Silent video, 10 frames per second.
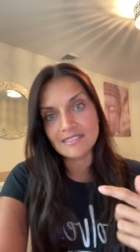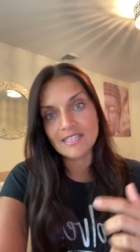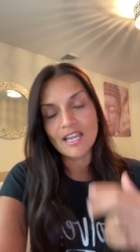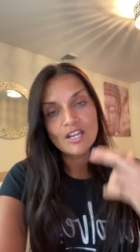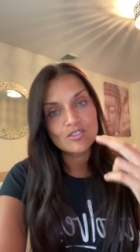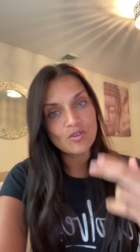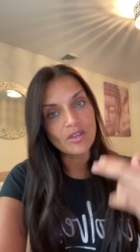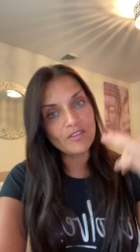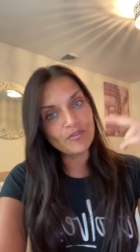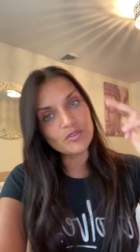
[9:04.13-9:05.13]
yes?
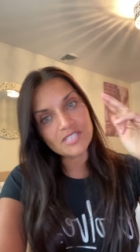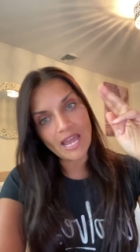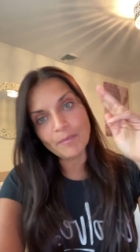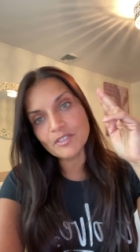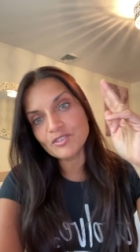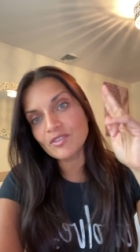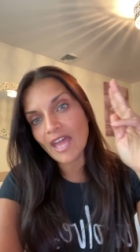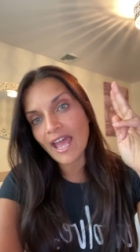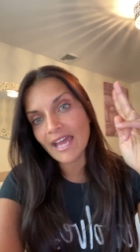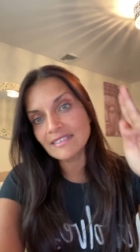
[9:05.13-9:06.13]
So if you tap into
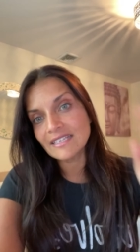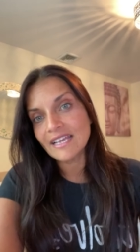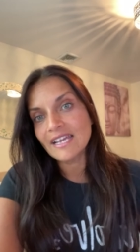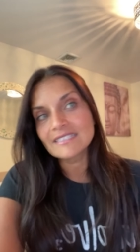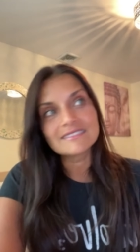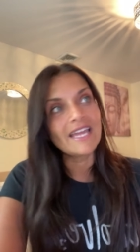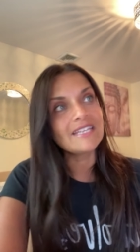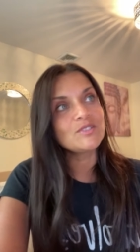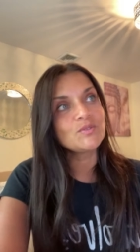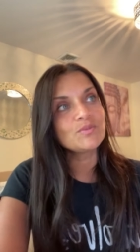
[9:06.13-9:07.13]
that,
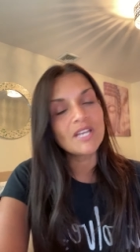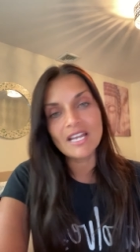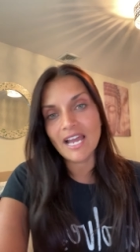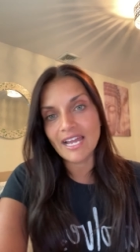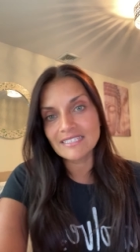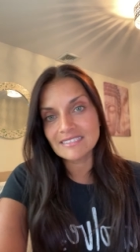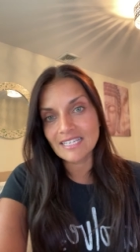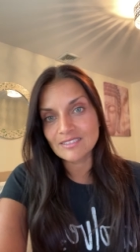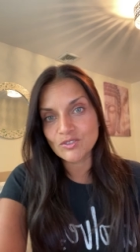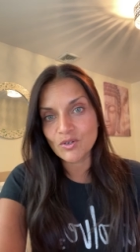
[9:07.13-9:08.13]
then you
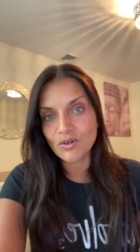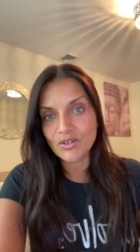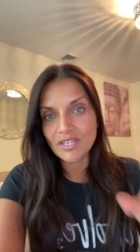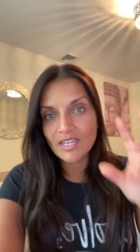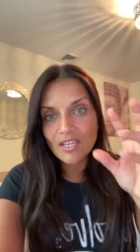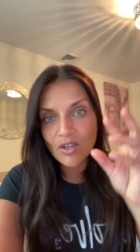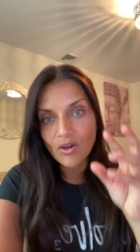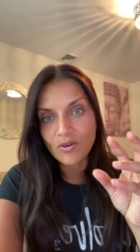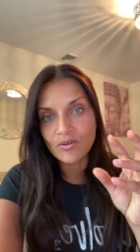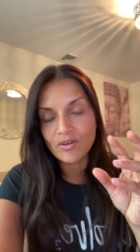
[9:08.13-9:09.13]
realize that your
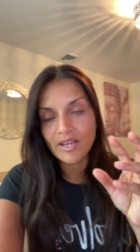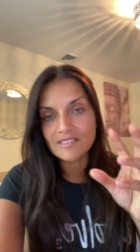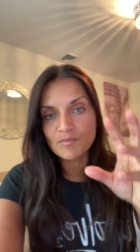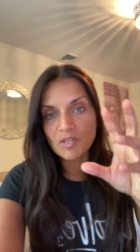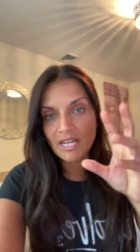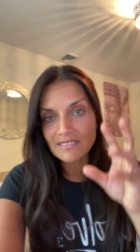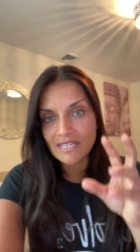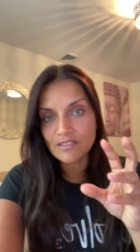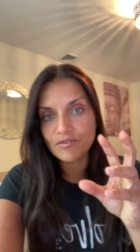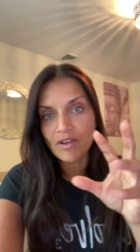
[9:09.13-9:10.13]
ego has been
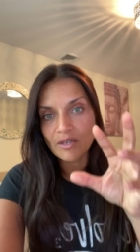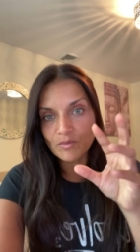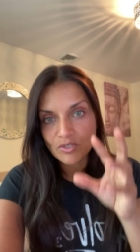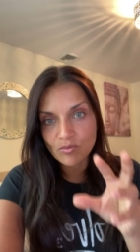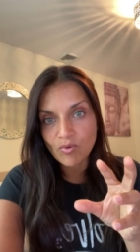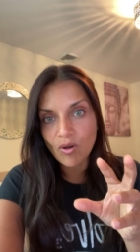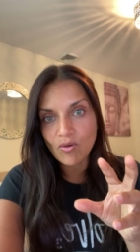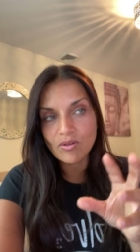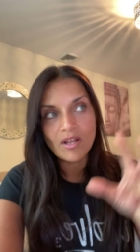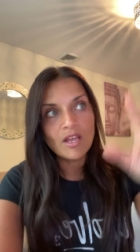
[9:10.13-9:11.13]
identifying with the
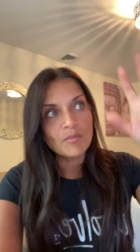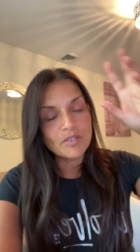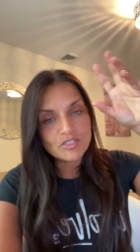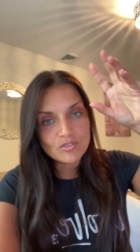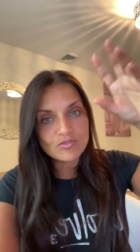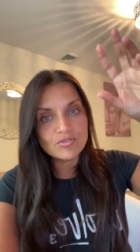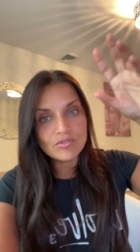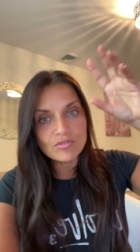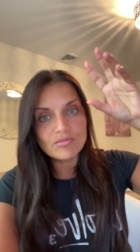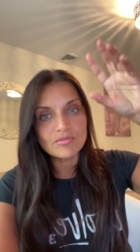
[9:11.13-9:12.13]
role, but your
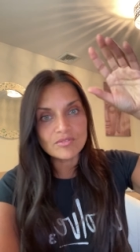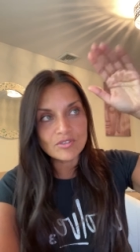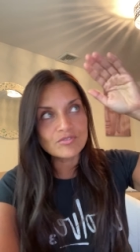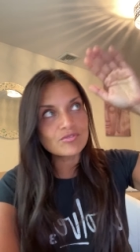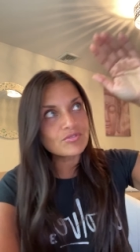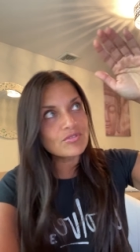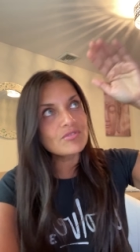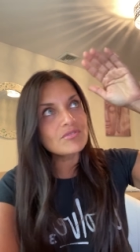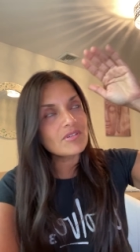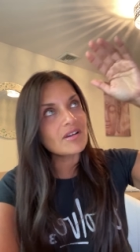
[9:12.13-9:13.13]
true, your
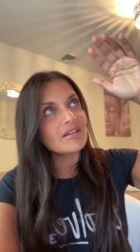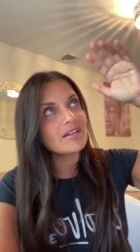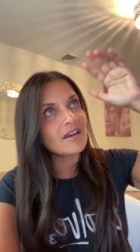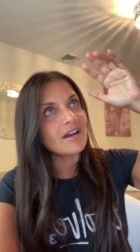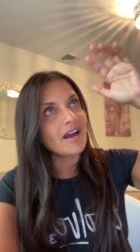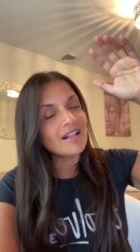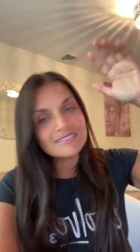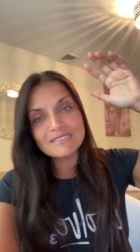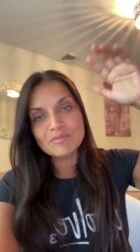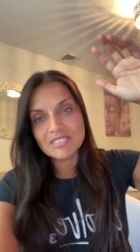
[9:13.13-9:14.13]
true uh,
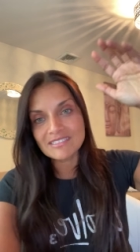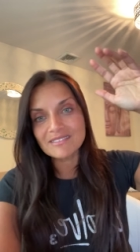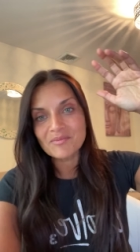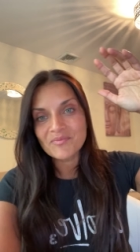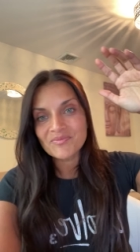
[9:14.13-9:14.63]
ultimate